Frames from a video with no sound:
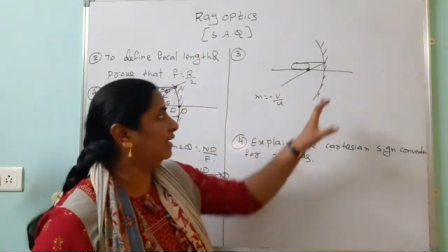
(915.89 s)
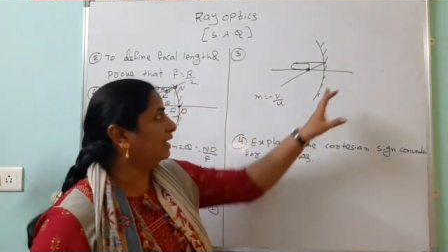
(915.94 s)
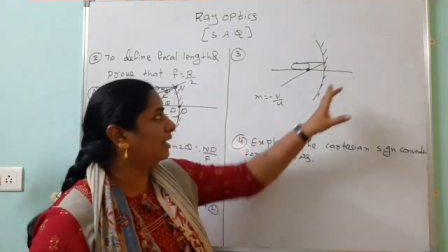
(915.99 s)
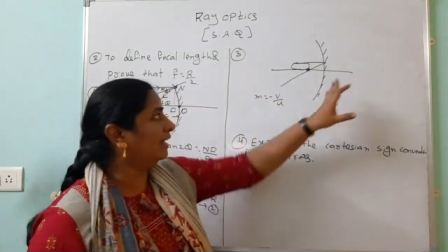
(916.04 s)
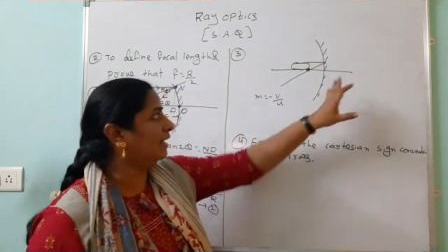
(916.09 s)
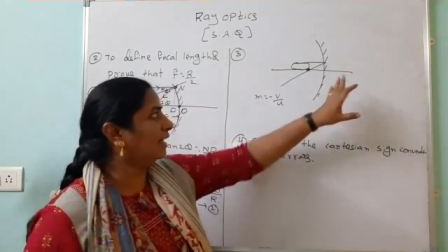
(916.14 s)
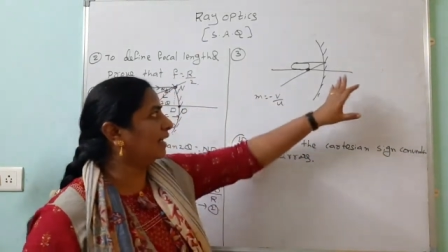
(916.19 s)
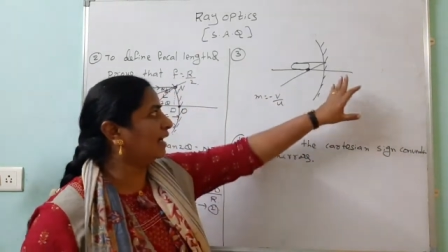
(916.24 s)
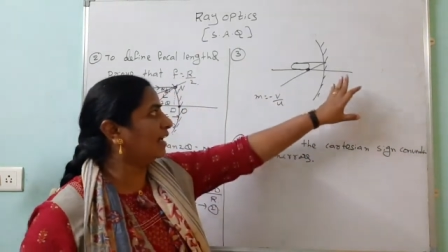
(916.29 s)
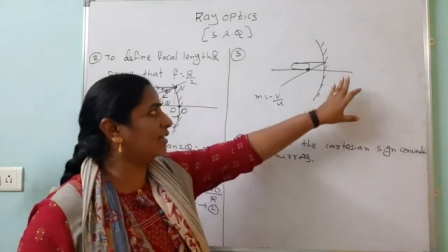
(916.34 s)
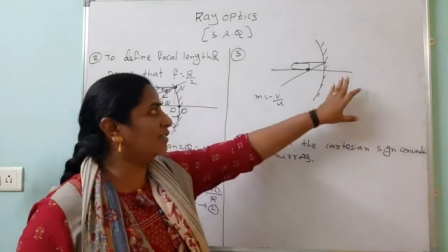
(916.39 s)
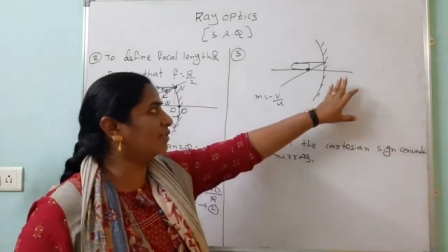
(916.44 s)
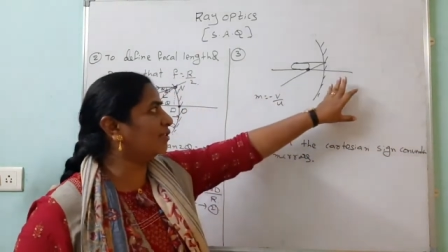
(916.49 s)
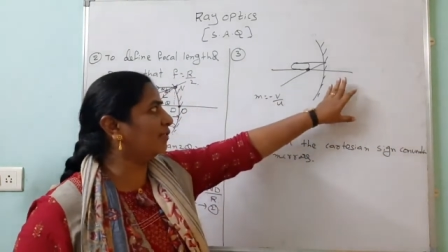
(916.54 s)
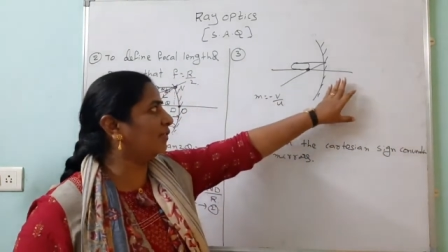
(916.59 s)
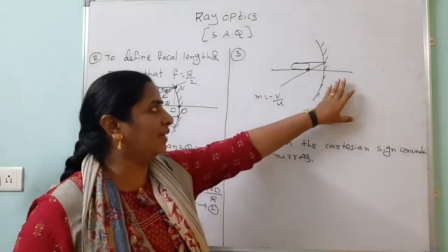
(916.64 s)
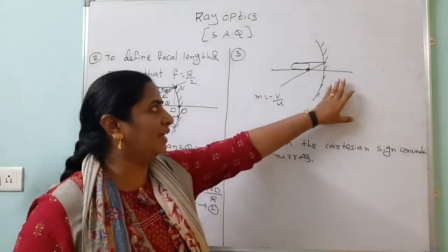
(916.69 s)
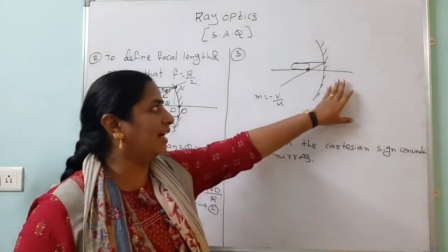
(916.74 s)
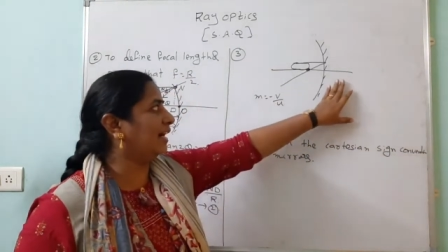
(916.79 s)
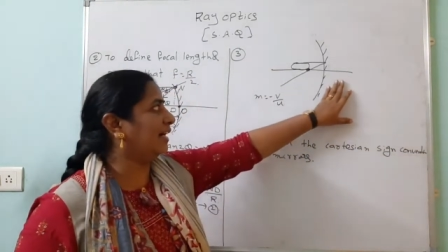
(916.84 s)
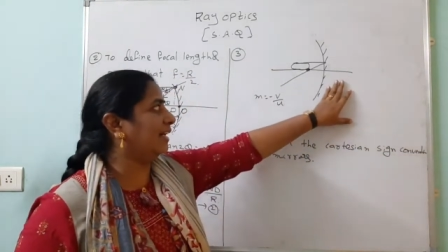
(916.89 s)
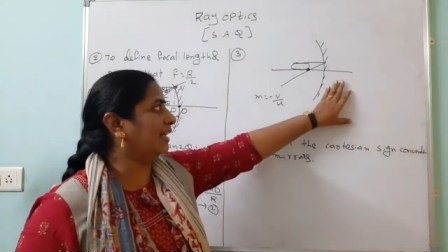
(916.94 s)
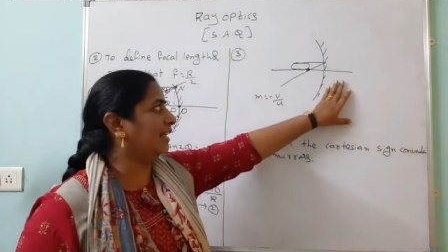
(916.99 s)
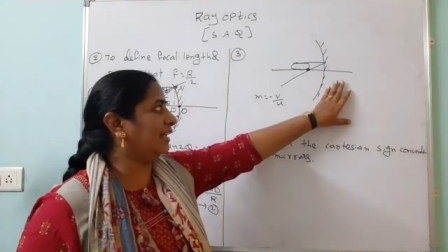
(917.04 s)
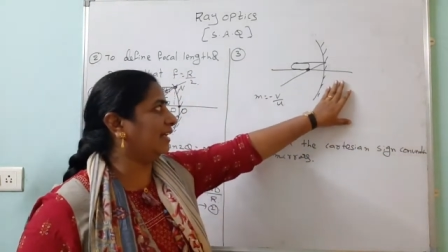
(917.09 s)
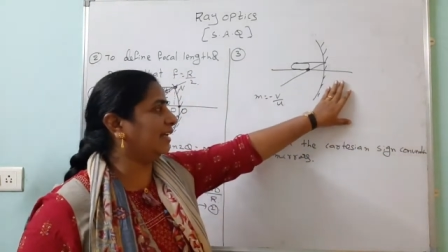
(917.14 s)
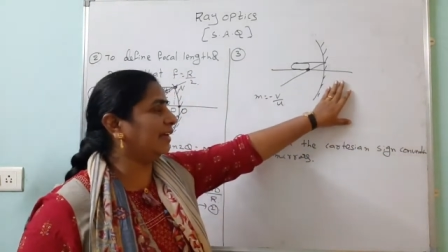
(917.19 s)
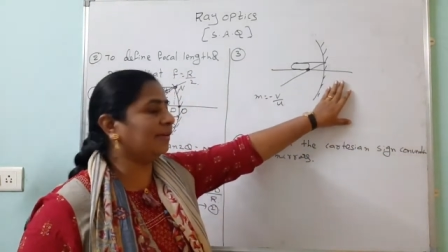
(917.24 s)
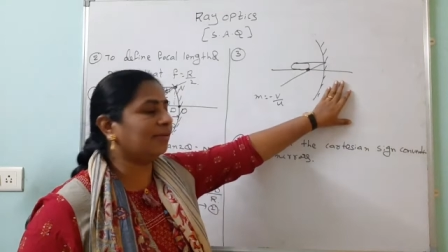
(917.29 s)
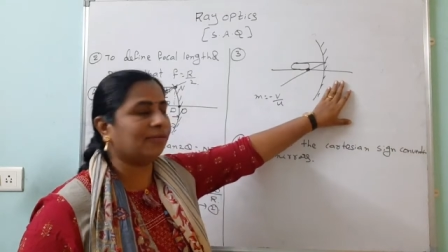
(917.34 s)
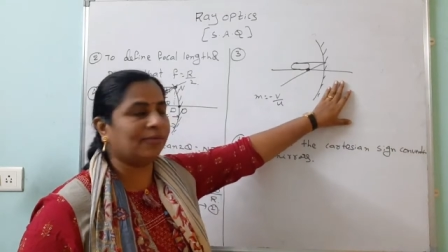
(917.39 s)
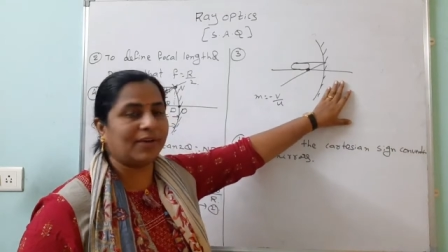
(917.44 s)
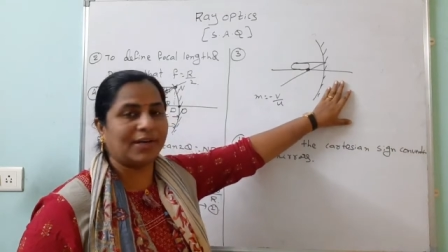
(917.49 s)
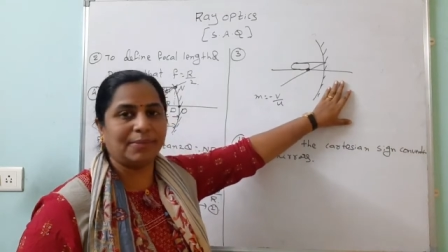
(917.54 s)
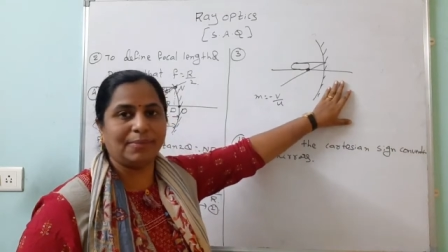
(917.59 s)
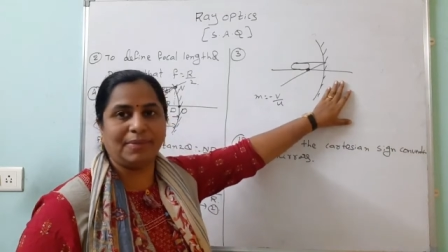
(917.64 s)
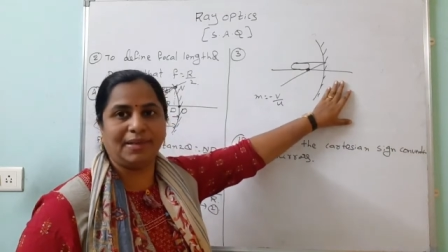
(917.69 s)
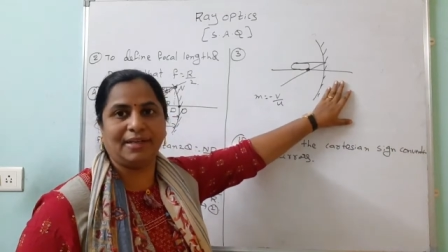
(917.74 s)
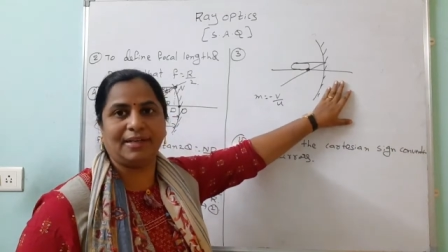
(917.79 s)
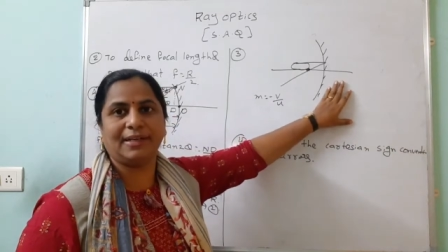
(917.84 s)
Here also we are taking
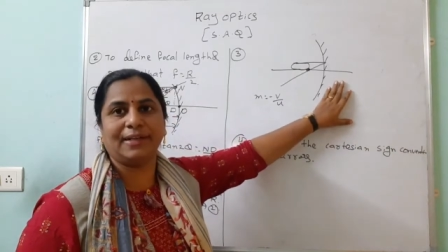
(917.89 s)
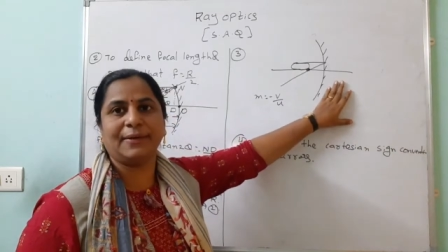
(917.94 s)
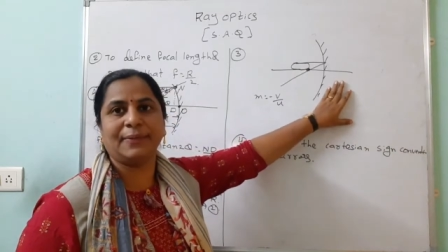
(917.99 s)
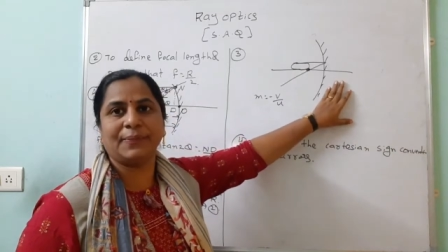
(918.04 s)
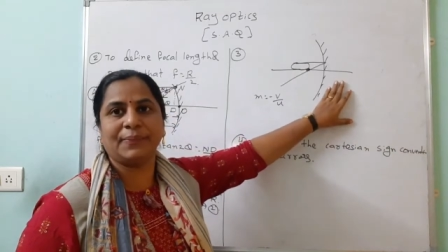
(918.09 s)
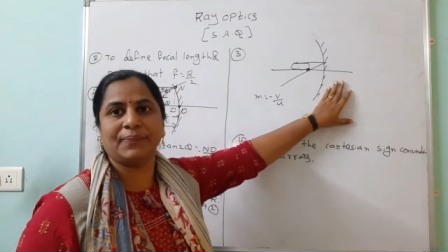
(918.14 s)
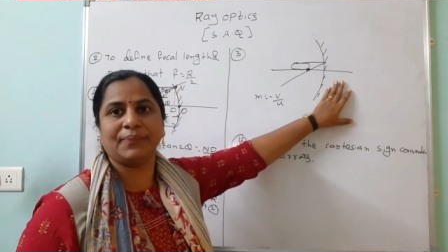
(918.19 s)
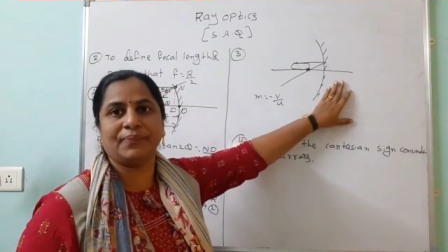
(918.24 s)
one mirror.